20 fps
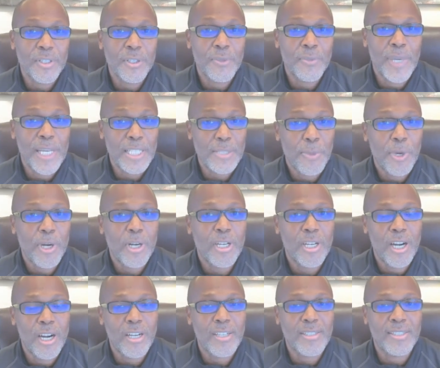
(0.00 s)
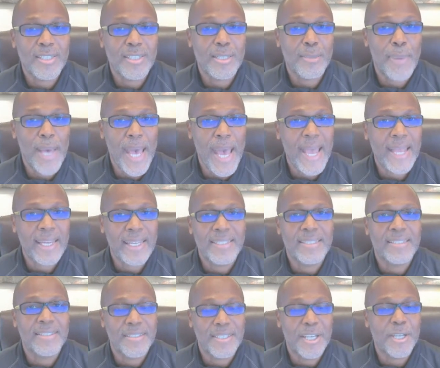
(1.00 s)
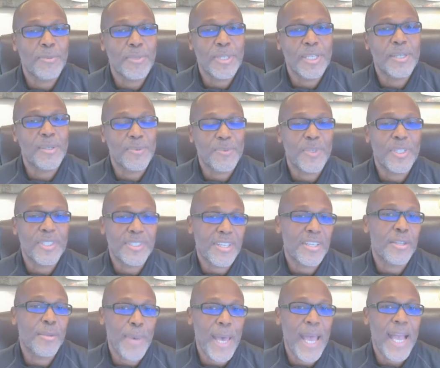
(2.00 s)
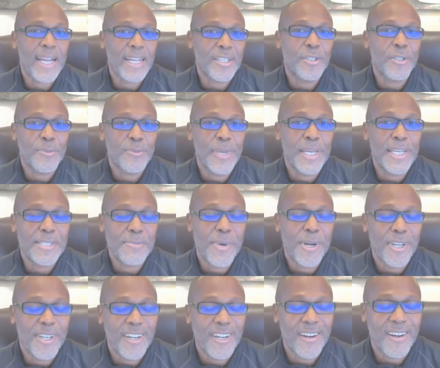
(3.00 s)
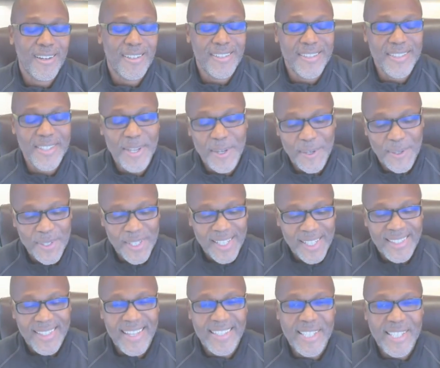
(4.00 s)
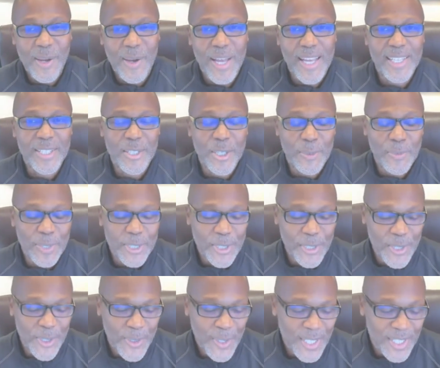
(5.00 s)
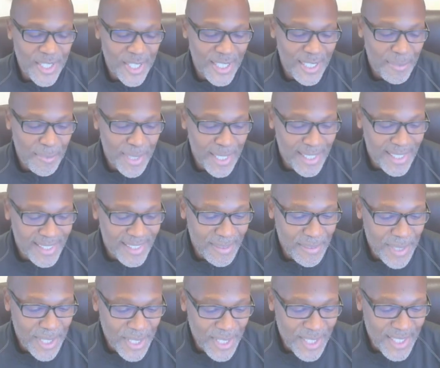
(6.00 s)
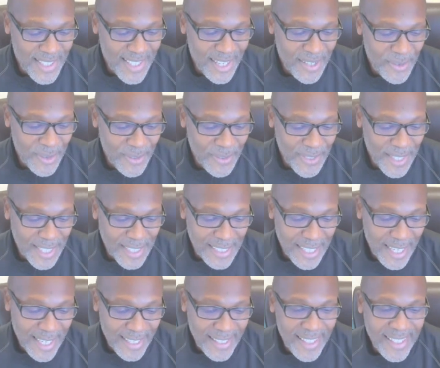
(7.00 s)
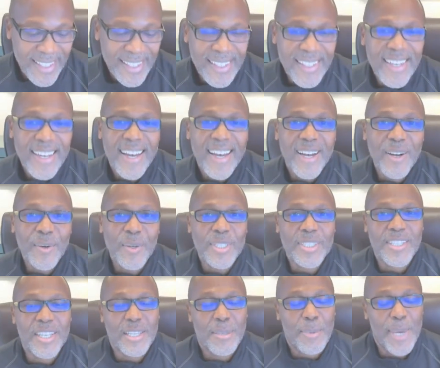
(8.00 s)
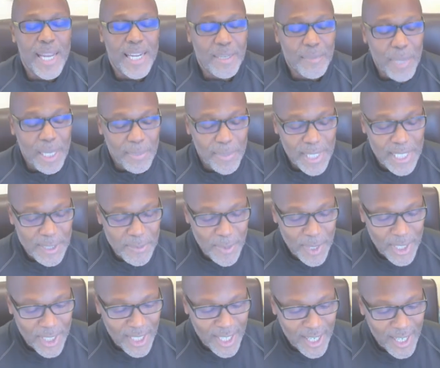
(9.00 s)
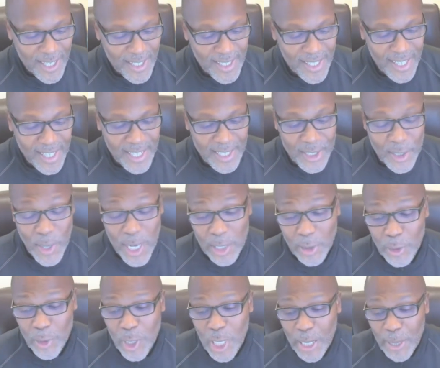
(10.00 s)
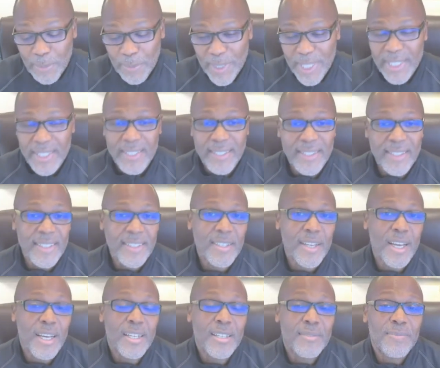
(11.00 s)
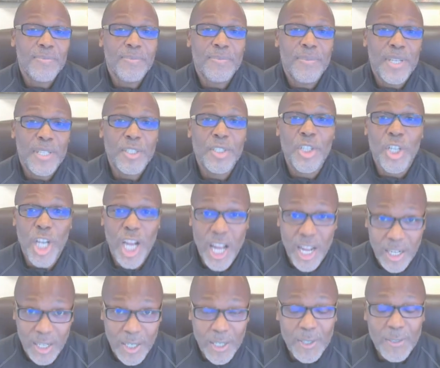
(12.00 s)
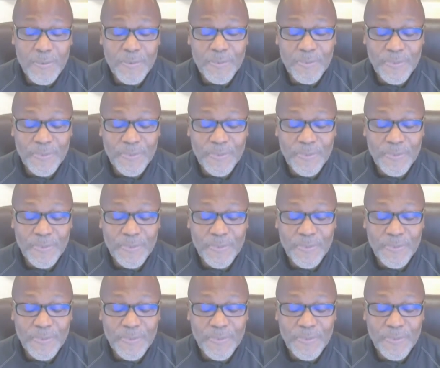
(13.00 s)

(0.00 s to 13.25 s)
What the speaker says: baseball card to the back and tell me what's on the back of your baseball card." So that's how I interpret your question. Let me just kind of reflect on what's on the back of my baseball card. So I grew up in Chicago.